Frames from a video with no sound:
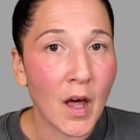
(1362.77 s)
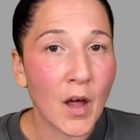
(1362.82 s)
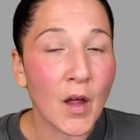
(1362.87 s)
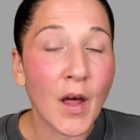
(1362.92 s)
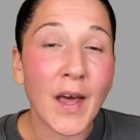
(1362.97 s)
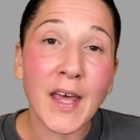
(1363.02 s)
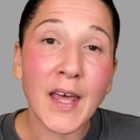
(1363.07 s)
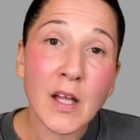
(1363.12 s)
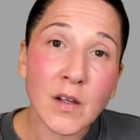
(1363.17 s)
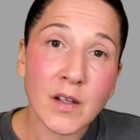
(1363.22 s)

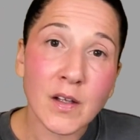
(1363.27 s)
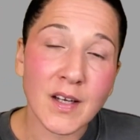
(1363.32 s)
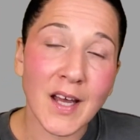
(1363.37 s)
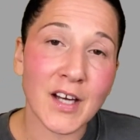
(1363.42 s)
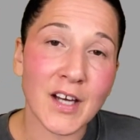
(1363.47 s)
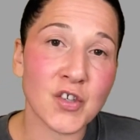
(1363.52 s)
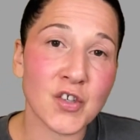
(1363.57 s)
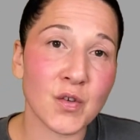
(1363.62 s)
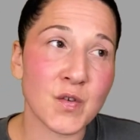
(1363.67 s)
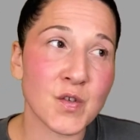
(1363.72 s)
England
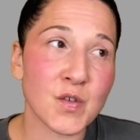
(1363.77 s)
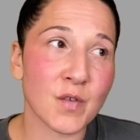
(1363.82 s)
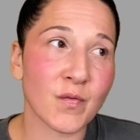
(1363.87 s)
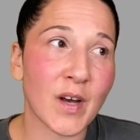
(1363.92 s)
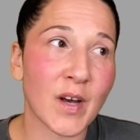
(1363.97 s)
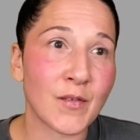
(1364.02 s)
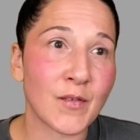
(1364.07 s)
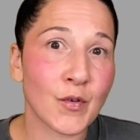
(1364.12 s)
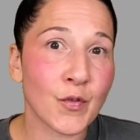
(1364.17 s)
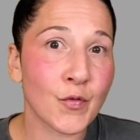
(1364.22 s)
actually
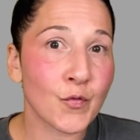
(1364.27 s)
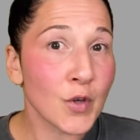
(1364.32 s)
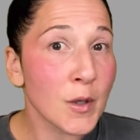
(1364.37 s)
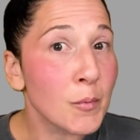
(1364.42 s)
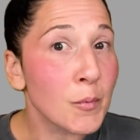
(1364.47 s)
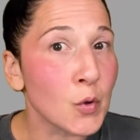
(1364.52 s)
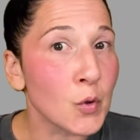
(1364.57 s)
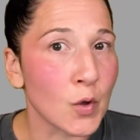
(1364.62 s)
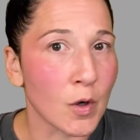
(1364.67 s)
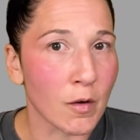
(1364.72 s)
survived three
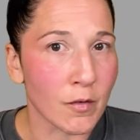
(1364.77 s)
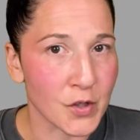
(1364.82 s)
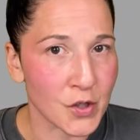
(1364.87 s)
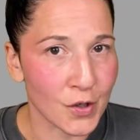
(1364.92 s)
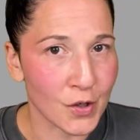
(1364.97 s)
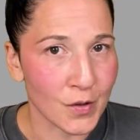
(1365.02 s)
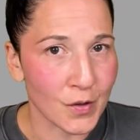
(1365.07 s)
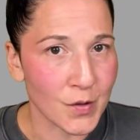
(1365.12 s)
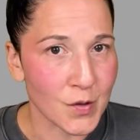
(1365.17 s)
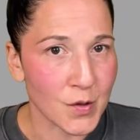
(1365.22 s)
Pluto
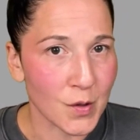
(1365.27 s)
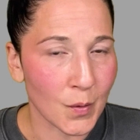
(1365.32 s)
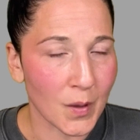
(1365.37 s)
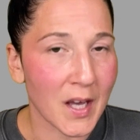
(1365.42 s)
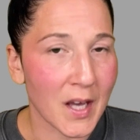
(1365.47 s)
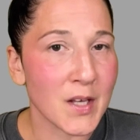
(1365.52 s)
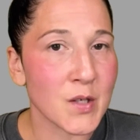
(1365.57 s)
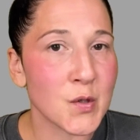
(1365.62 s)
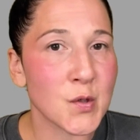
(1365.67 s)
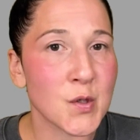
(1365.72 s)
returns,
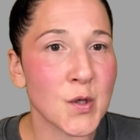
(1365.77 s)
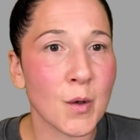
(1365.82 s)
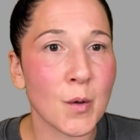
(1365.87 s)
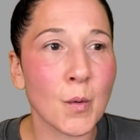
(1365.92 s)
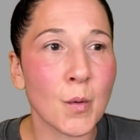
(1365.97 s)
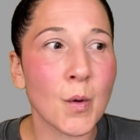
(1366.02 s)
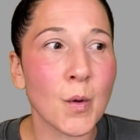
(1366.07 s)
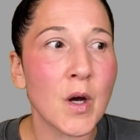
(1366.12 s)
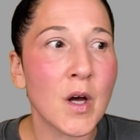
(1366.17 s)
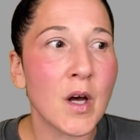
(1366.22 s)
okay?
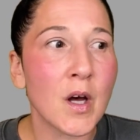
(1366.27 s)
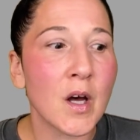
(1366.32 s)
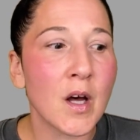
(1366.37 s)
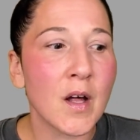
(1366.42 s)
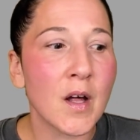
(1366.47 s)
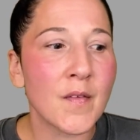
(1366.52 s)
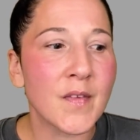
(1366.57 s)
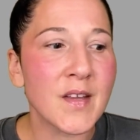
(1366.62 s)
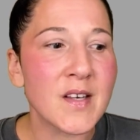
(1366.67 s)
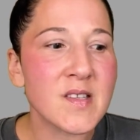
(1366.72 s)
So
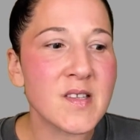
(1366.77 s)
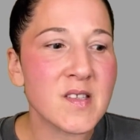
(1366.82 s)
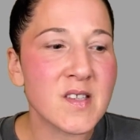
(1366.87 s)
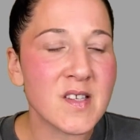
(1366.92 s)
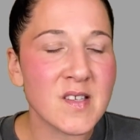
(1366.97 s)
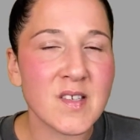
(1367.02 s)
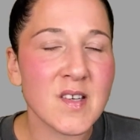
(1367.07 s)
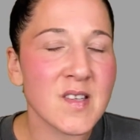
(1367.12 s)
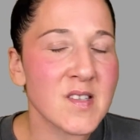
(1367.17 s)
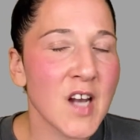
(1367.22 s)
these,
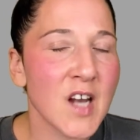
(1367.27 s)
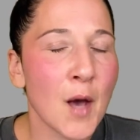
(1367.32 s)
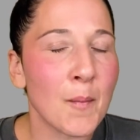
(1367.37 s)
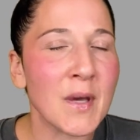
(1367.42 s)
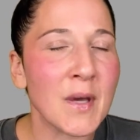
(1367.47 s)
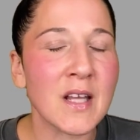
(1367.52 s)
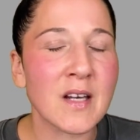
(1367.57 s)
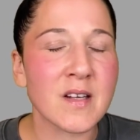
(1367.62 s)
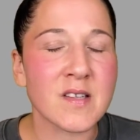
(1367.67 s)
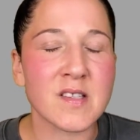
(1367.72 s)
this does not
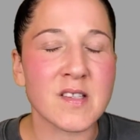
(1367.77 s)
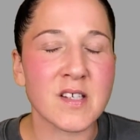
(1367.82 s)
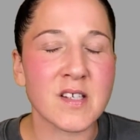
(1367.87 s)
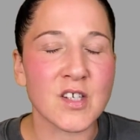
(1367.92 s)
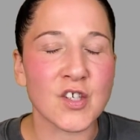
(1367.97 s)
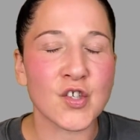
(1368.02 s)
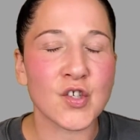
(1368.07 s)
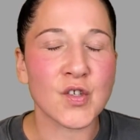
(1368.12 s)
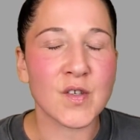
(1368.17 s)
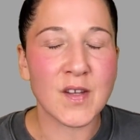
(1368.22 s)
mean it's the
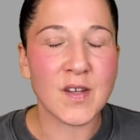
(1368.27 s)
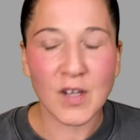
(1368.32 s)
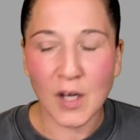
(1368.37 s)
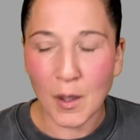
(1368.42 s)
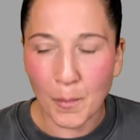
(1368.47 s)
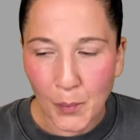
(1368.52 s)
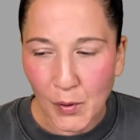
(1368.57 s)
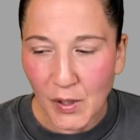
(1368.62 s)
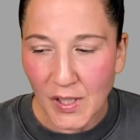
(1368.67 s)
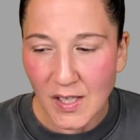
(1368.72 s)
dis- the
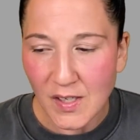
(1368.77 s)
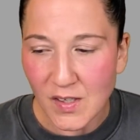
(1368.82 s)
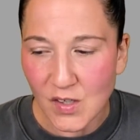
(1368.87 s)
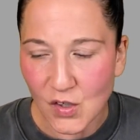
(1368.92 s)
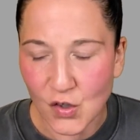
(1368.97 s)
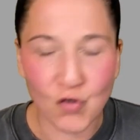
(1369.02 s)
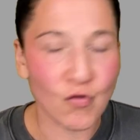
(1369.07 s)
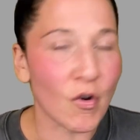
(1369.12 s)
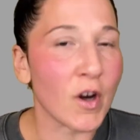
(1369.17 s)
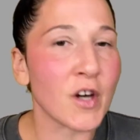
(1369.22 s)
complete
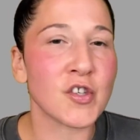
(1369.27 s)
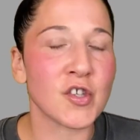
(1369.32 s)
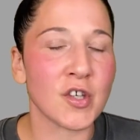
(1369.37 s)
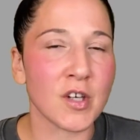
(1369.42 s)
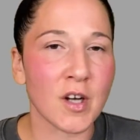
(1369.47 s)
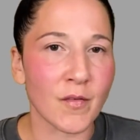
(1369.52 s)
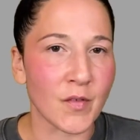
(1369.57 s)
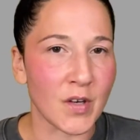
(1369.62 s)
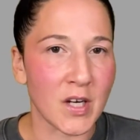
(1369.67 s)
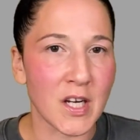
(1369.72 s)
destruction
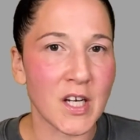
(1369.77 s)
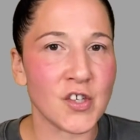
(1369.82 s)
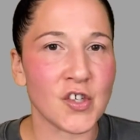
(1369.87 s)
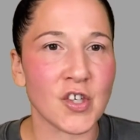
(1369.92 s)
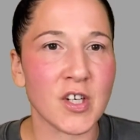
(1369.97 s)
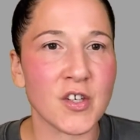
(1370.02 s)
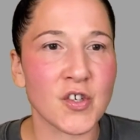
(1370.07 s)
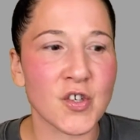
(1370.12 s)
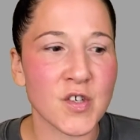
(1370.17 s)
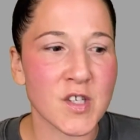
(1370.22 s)
of a nation.
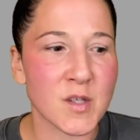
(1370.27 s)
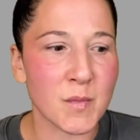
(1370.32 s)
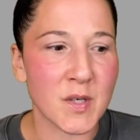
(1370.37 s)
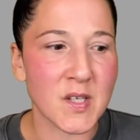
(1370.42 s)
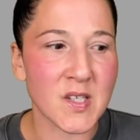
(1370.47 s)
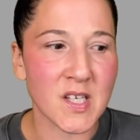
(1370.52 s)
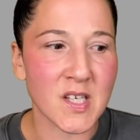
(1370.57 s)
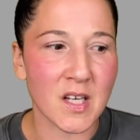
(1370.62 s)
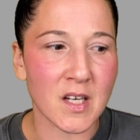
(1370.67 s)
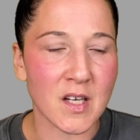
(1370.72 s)
It just
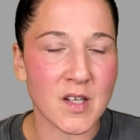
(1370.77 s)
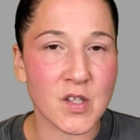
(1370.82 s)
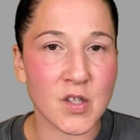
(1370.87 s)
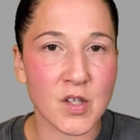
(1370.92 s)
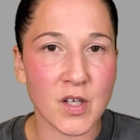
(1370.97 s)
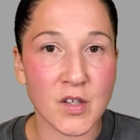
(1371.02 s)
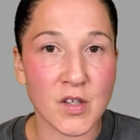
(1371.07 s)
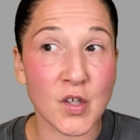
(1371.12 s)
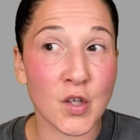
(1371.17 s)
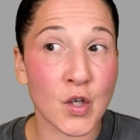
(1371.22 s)
means that it's
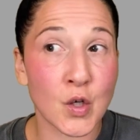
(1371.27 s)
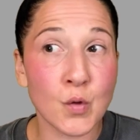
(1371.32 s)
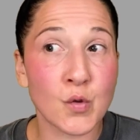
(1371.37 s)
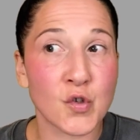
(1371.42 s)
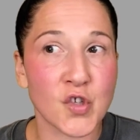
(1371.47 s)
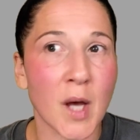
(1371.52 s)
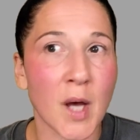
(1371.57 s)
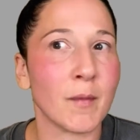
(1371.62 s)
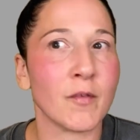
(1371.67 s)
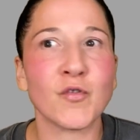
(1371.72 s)
it's a huge
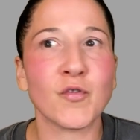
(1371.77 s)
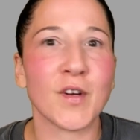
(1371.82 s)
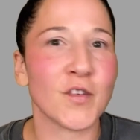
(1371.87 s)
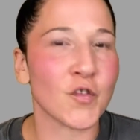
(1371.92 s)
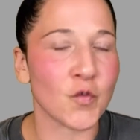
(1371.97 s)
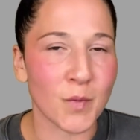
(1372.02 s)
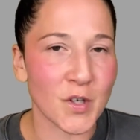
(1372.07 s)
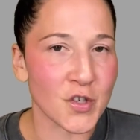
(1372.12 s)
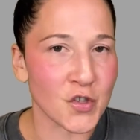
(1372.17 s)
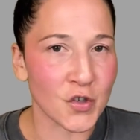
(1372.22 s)
time of
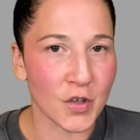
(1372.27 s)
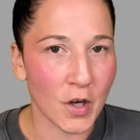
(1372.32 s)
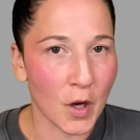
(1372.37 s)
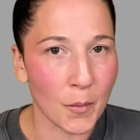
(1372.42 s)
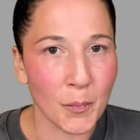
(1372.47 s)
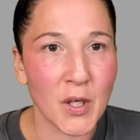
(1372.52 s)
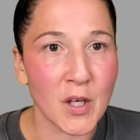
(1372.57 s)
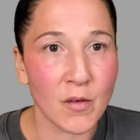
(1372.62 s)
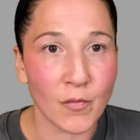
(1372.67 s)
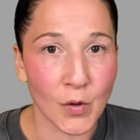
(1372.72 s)
transformation and
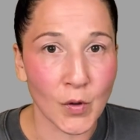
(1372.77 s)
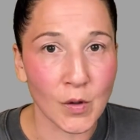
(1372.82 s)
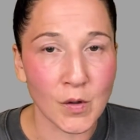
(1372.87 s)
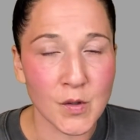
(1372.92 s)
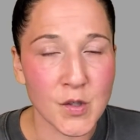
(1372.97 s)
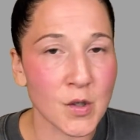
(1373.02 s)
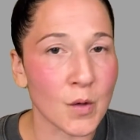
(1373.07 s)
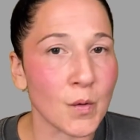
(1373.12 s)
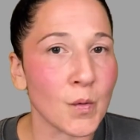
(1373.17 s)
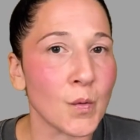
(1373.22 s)
upheaval.
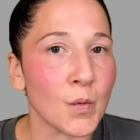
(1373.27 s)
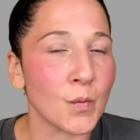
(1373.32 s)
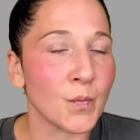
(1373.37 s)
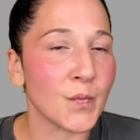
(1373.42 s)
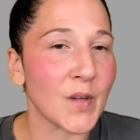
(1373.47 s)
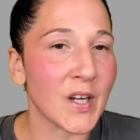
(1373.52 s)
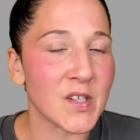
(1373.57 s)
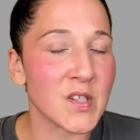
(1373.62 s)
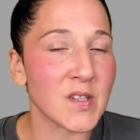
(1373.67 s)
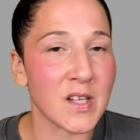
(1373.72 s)
So
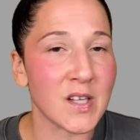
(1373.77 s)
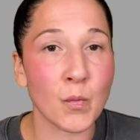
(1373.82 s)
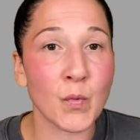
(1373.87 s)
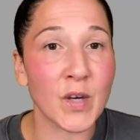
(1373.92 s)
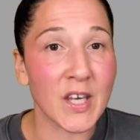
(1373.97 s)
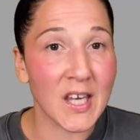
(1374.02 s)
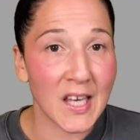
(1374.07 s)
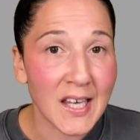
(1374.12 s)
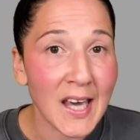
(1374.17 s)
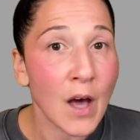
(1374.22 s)
that that we
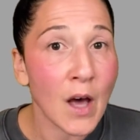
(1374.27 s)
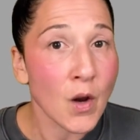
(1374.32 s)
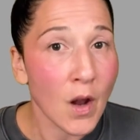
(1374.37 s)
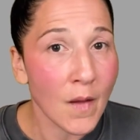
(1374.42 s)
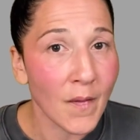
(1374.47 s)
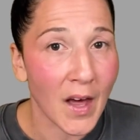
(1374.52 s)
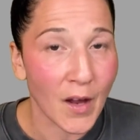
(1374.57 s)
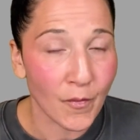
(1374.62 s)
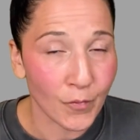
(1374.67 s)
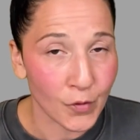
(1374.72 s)
can count on
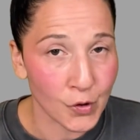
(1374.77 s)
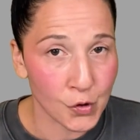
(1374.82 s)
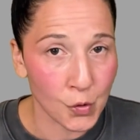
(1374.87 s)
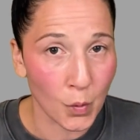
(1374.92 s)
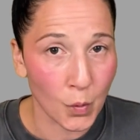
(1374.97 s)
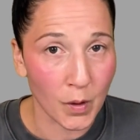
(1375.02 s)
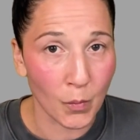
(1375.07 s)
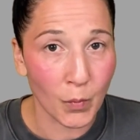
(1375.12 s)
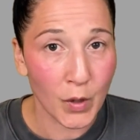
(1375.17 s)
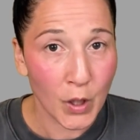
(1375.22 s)
that for
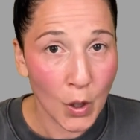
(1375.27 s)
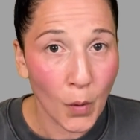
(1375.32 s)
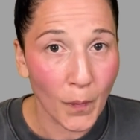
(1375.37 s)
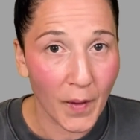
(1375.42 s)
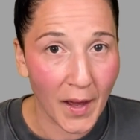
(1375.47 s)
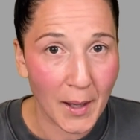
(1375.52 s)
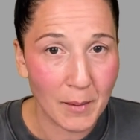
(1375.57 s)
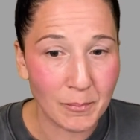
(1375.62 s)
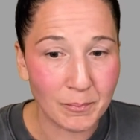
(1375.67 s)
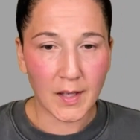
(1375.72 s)
sure. We know
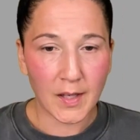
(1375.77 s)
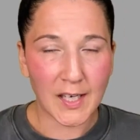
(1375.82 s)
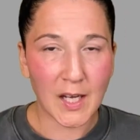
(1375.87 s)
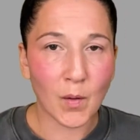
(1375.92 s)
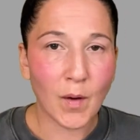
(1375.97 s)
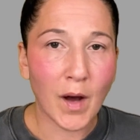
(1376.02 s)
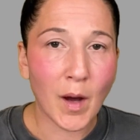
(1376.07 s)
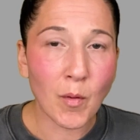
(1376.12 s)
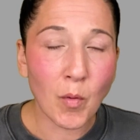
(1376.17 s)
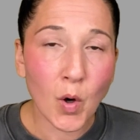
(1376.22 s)
that. Now
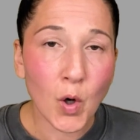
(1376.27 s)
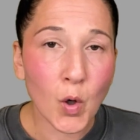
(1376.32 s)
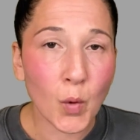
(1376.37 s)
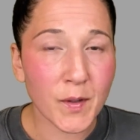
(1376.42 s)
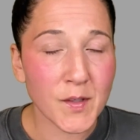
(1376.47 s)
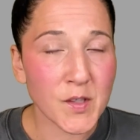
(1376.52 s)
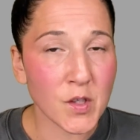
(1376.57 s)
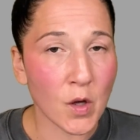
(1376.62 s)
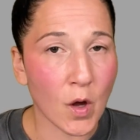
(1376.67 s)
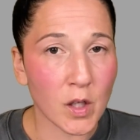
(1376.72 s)
I won't go
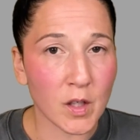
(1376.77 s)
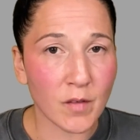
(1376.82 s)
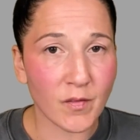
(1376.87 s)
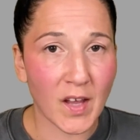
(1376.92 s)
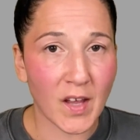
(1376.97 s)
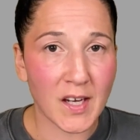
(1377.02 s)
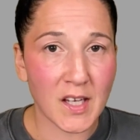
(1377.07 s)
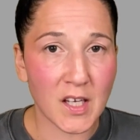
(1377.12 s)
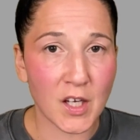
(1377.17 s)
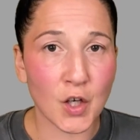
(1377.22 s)
into all of
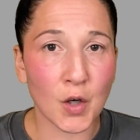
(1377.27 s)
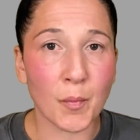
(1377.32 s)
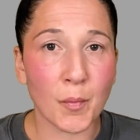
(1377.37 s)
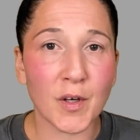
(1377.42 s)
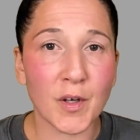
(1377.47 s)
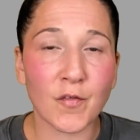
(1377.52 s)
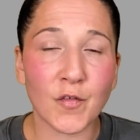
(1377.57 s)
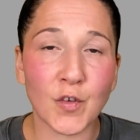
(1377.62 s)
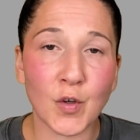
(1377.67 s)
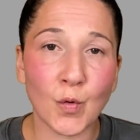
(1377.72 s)
that here, but
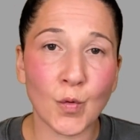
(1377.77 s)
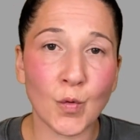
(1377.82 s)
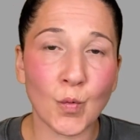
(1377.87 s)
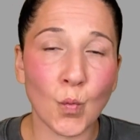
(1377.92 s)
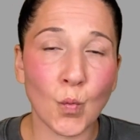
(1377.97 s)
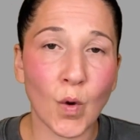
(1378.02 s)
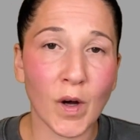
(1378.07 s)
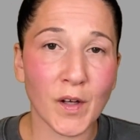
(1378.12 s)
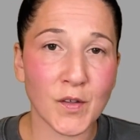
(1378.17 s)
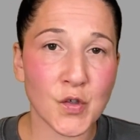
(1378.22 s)
if you
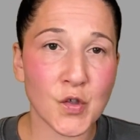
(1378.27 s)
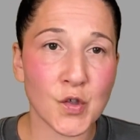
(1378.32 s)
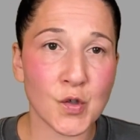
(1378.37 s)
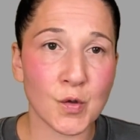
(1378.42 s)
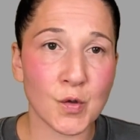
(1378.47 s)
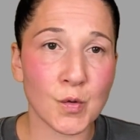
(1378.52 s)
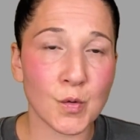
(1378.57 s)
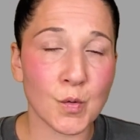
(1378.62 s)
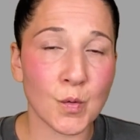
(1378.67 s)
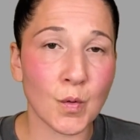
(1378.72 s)
want
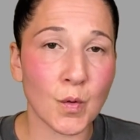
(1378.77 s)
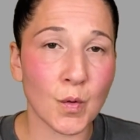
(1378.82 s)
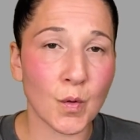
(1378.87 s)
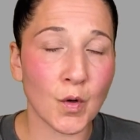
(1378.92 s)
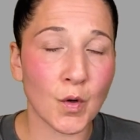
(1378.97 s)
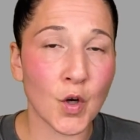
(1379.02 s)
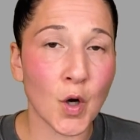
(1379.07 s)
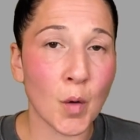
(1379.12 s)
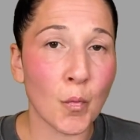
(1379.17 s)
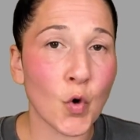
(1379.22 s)
to
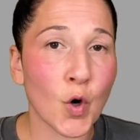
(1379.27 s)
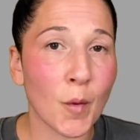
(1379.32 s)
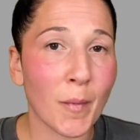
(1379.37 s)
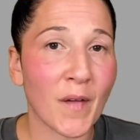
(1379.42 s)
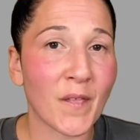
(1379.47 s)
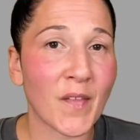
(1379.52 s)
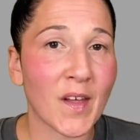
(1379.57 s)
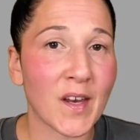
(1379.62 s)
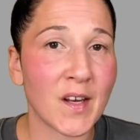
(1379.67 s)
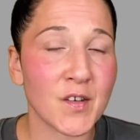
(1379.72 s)
know more
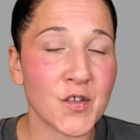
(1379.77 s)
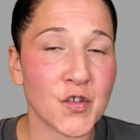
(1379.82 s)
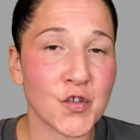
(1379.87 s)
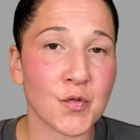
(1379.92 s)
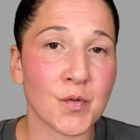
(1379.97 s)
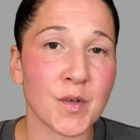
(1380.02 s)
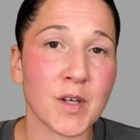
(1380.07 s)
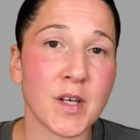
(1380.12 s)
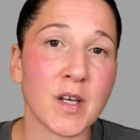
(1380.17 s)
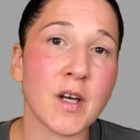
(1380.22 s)
about that
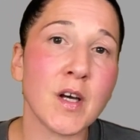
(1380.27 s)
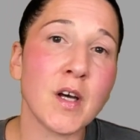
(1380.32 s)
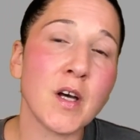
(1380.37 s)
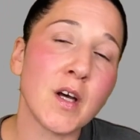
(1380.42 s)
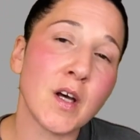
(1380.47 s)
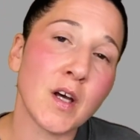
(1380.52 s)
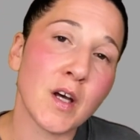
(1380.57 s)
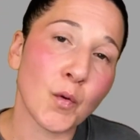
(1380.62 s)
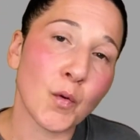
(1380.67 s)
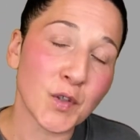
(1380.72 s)
history,
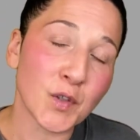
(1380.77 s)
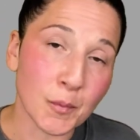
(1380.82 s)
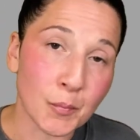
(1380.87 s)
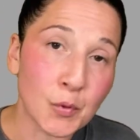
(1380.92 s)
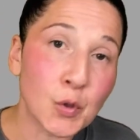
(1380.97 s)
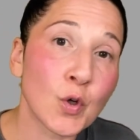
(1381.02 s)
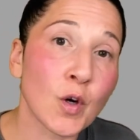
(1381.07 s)
with the Pluto